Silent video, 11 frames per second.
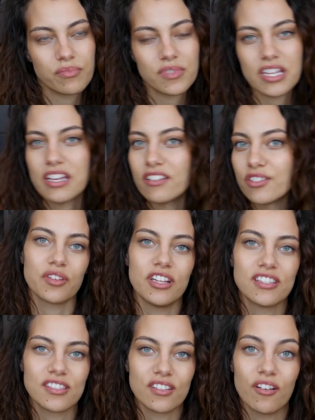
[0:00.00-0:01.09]
tint.
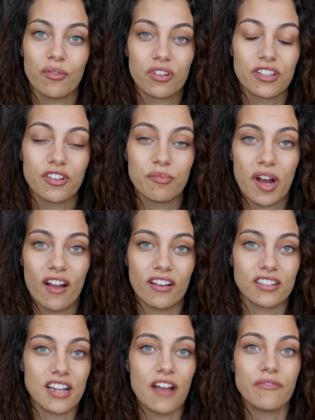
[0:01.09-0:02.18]
It's a really good
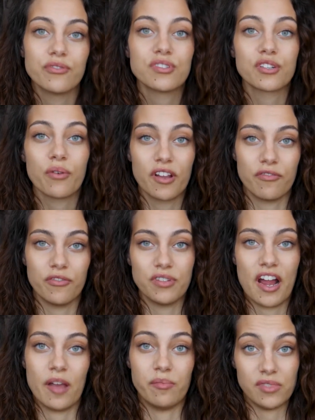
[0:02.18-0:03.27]
product. I've used it quite a few
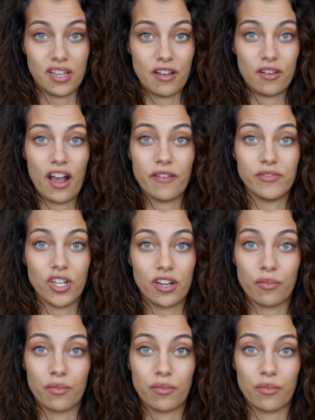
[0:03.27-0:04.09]
times and I've done